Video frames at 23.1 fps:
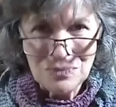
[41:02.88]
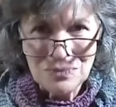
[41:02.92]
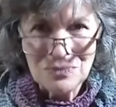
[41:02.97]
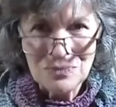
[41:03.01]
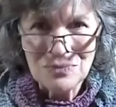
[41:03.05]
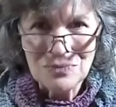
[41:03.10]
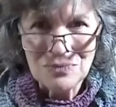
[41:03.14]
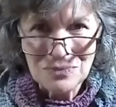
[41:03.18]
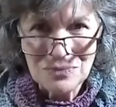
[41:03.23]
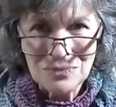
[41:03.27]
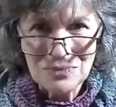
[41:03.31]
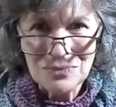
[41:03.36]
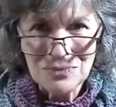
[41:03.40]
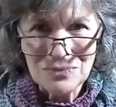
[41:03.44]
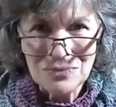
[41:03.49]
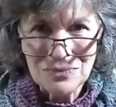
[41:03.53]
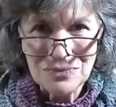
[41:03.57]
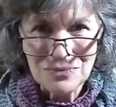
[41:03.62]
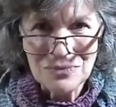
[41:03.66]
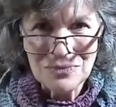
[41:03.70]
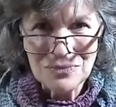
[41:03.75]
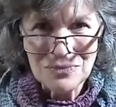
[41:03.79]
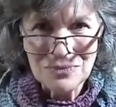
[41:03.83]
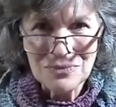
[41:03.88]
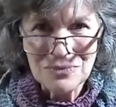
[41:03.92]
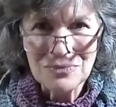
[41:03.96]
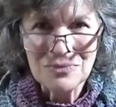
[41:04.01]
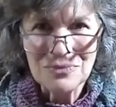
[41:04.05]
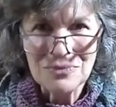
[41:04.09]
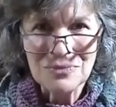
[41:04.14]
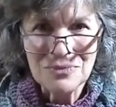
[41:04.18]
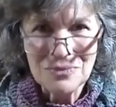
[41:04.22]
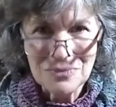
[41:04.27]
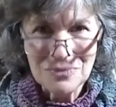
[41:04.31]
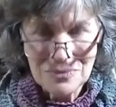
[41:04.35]

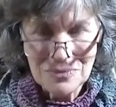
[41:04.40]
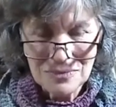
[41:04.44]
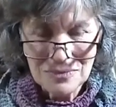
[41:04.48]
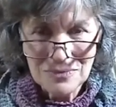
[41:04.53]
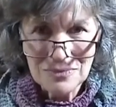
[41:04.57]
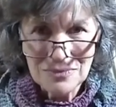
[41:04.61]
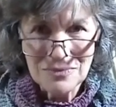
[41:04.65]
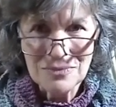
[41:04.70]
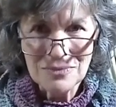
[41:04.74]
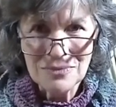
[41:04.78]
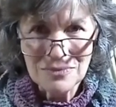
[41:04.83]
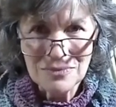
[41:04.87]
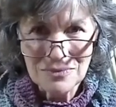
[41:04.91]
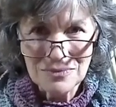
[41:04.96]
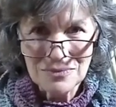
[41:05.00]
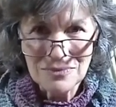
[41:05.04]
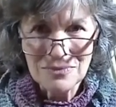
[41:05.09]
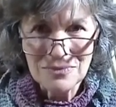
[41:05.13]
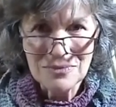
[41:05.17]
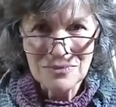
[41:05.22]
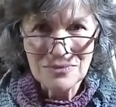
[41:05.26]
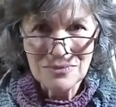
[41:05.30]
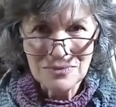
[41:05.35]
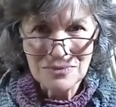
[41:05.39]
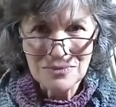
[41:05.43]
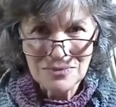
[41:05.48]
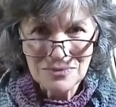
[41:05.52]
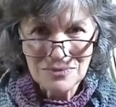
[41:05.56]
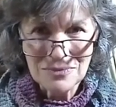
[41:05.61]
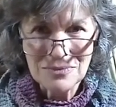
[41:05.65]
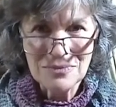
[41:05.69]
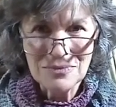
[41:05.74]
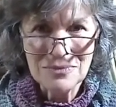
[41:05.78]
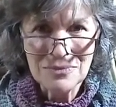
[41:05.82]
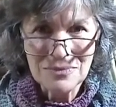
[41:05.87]

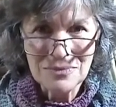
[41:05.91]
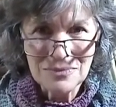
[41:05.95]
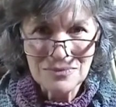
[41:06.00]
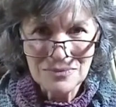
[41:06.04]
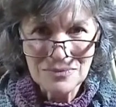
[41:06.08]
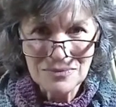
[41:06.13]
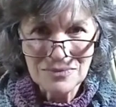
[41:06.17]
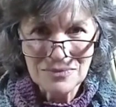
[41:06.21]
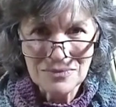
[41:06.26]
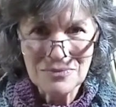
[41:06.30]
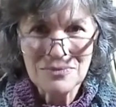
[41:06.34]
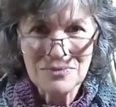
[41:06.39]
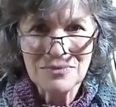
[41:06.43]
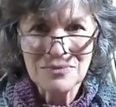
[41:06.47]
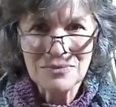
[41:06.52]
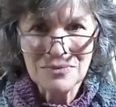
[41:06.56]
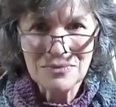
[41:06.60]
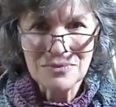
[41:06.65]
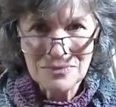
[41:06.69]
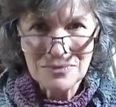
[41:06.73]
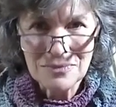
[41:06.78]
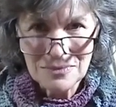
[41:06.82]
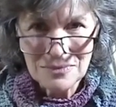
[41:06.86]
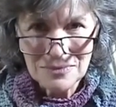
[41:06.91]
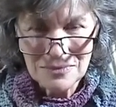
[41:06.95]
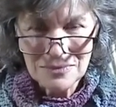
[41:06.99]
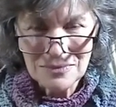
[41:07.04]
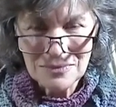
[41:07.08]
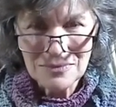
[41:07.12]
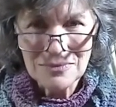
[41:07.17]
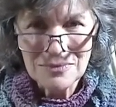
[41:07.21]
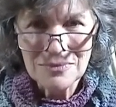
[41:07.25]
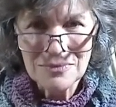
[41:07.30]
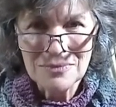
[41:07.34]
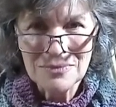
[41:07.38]

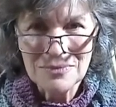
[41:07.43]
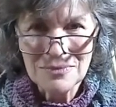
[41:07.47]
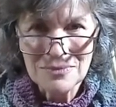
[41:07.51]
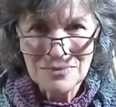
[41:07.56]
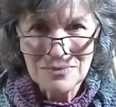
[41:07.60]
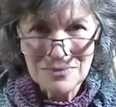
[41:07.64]
[no speech]